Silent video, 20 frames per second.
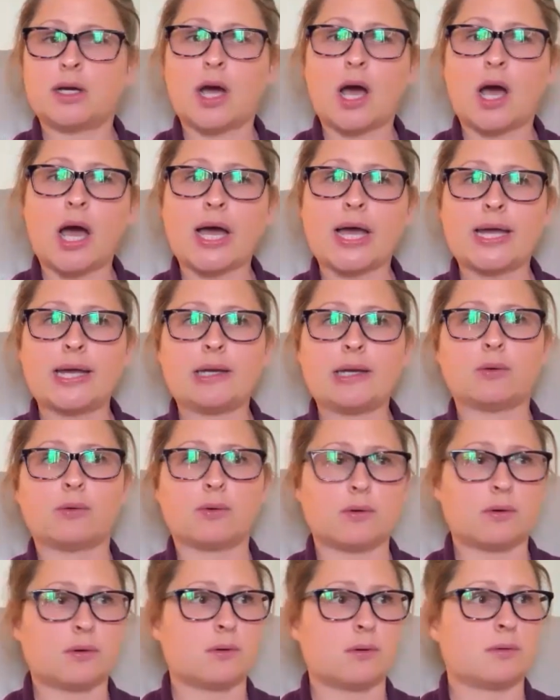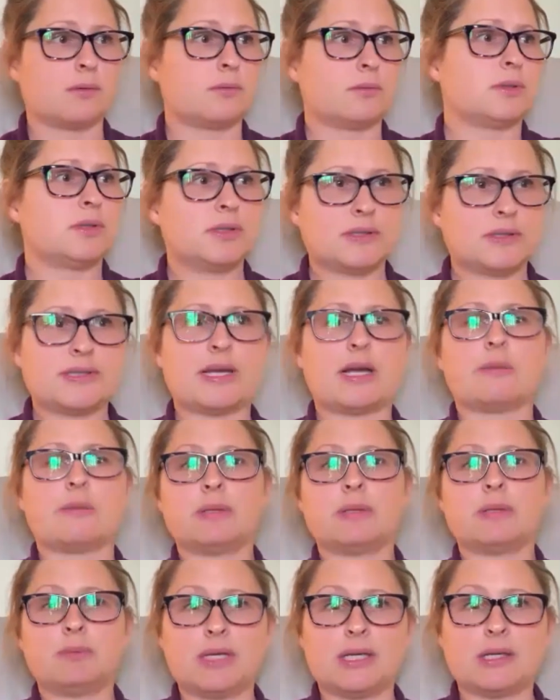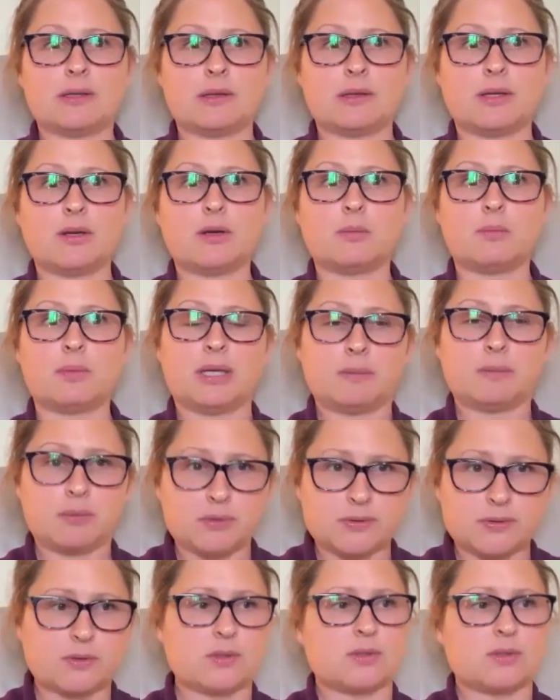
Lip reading: guide or just helping me clear people.